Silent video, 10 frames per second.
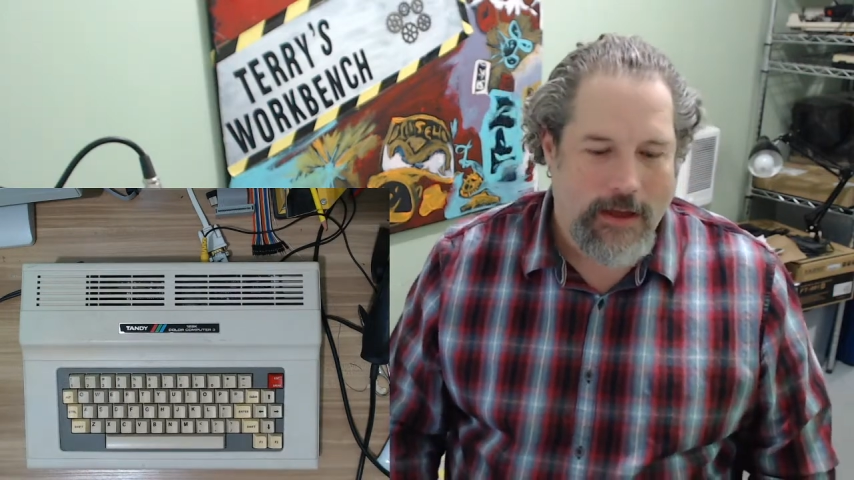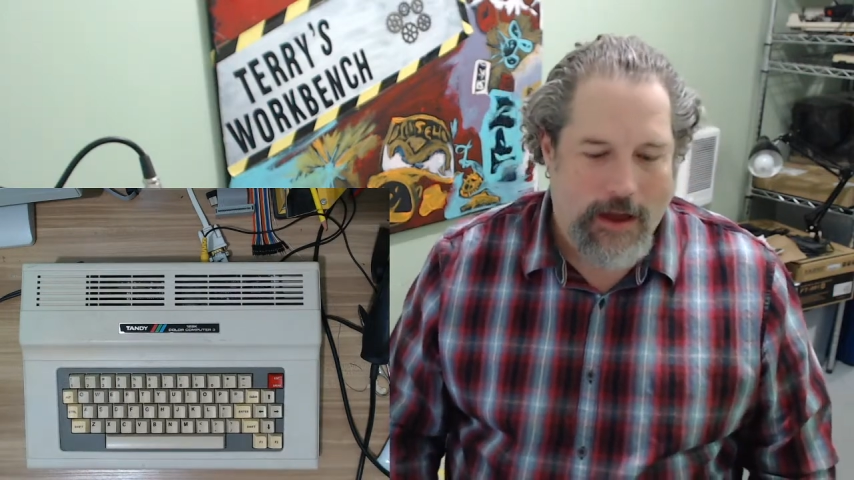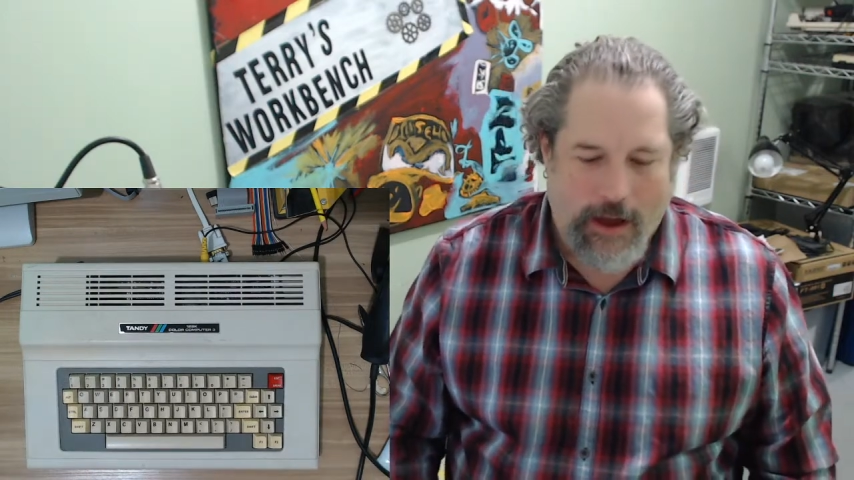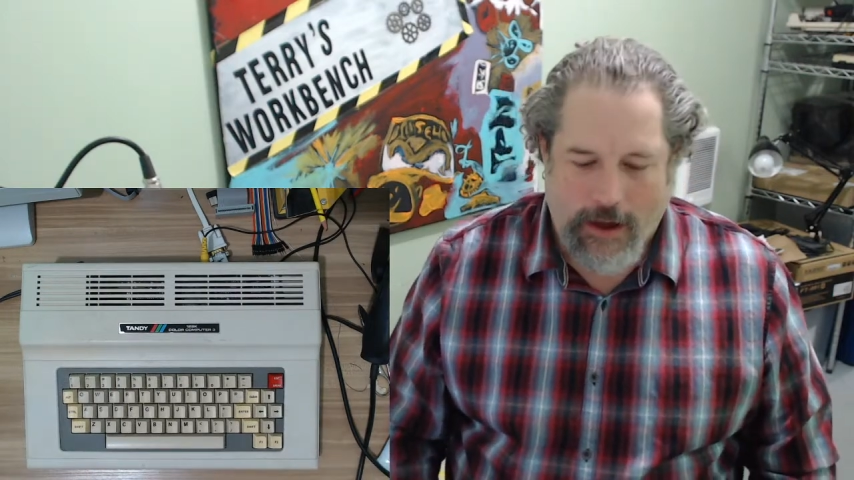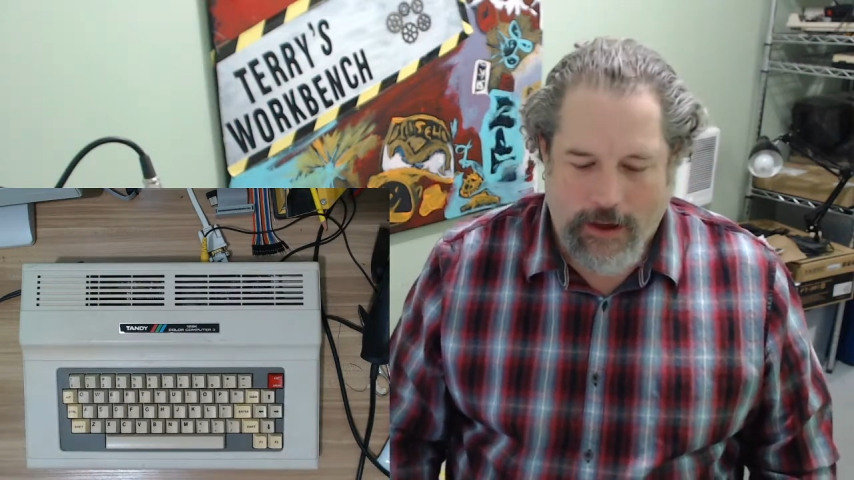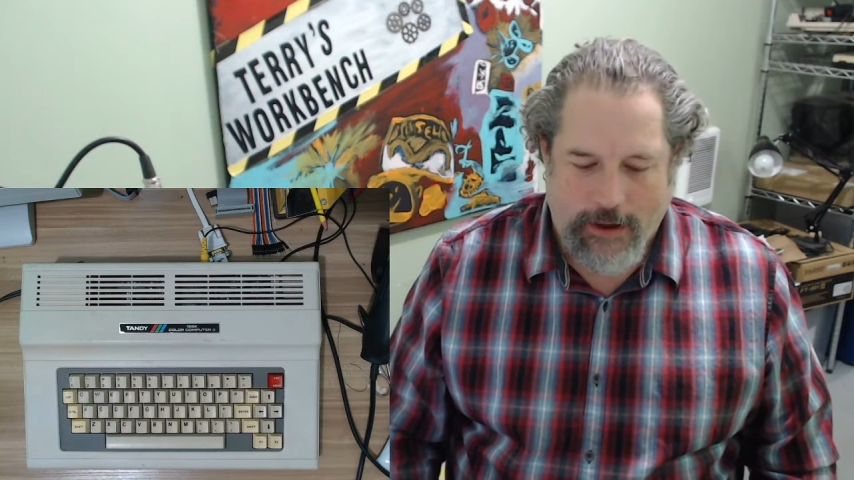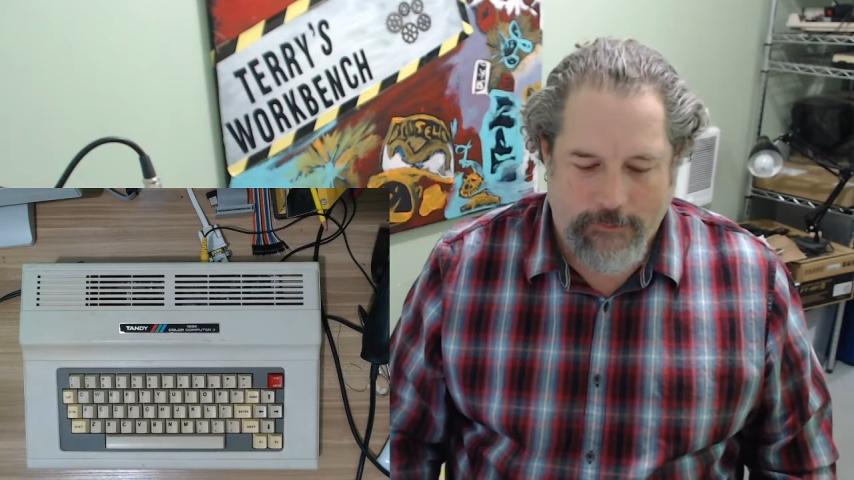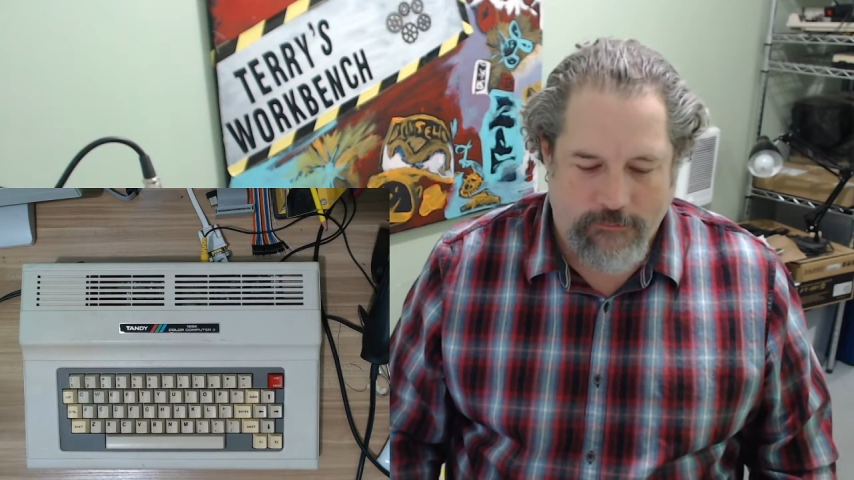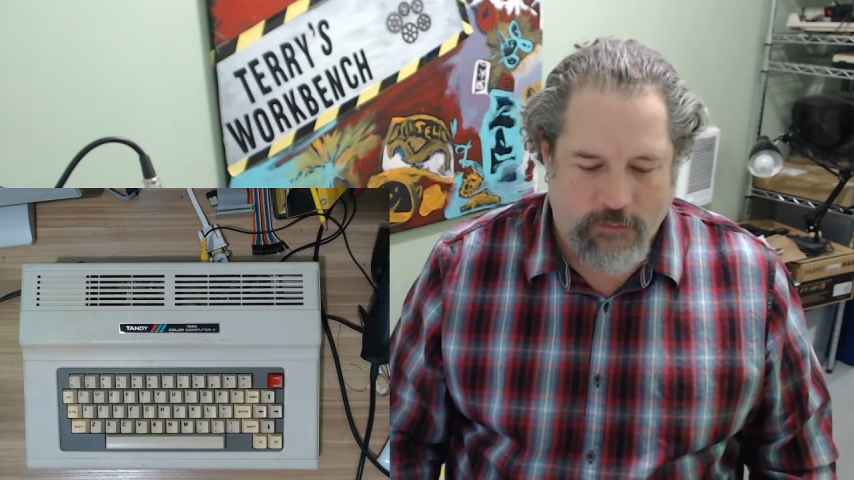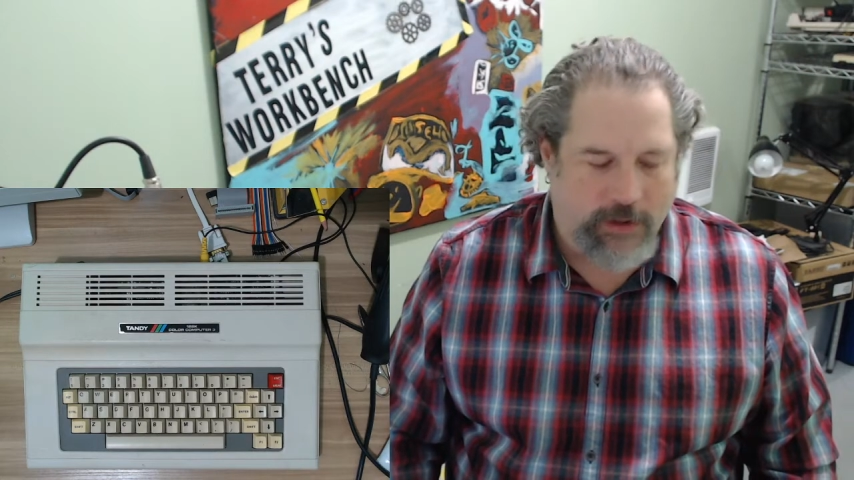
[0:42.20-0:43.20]

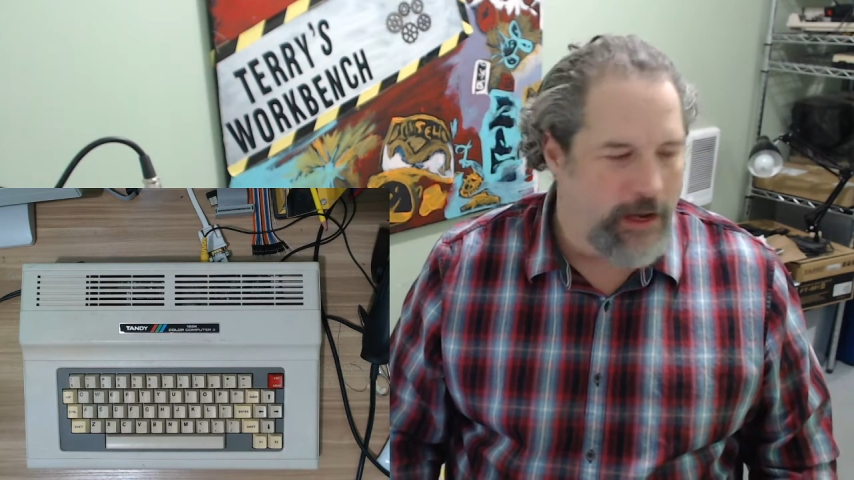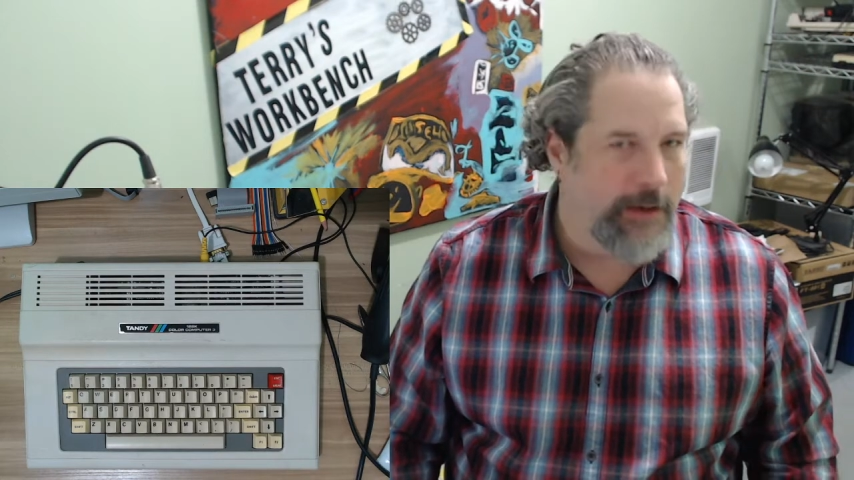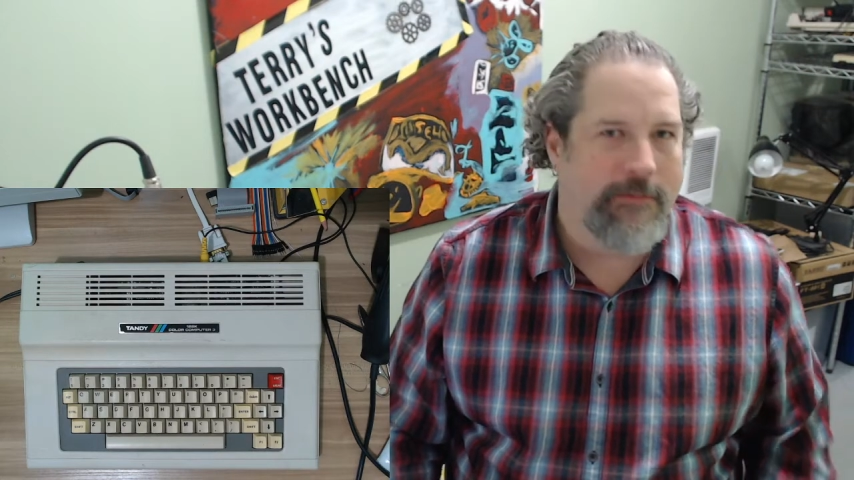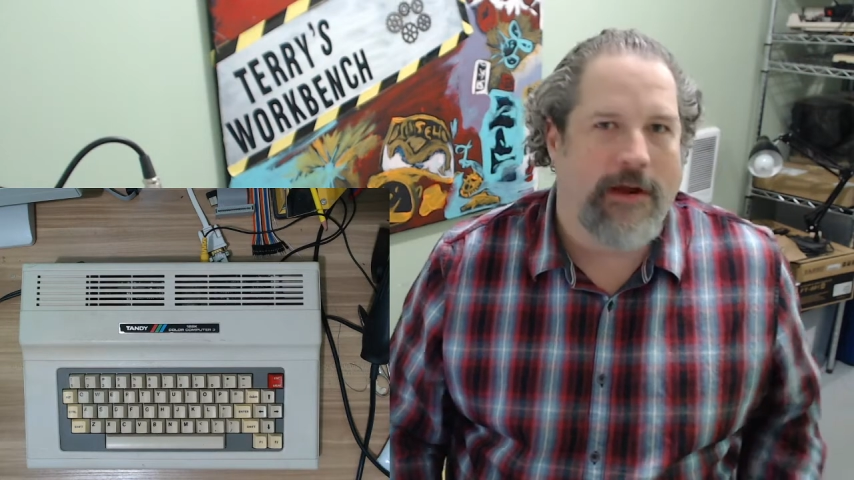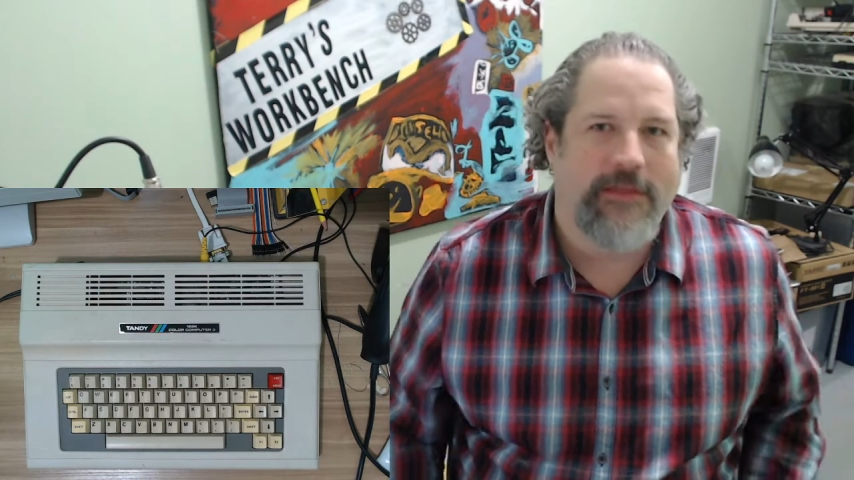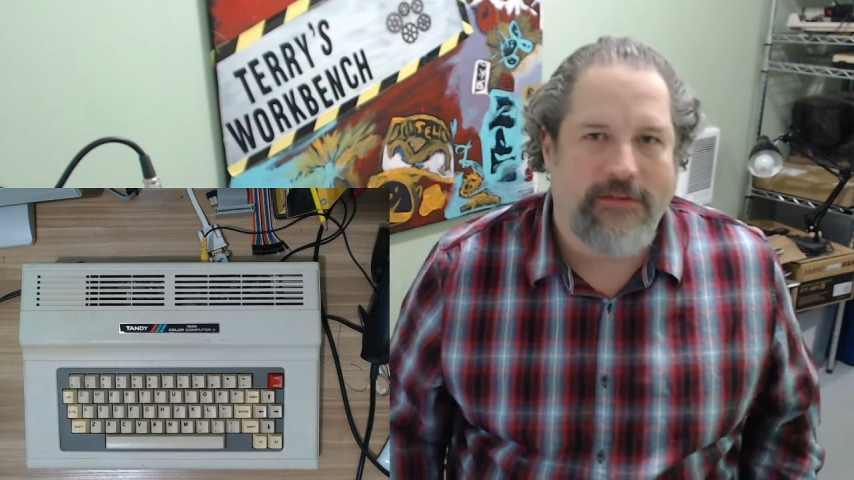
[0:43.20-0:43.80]
We're going to upgrade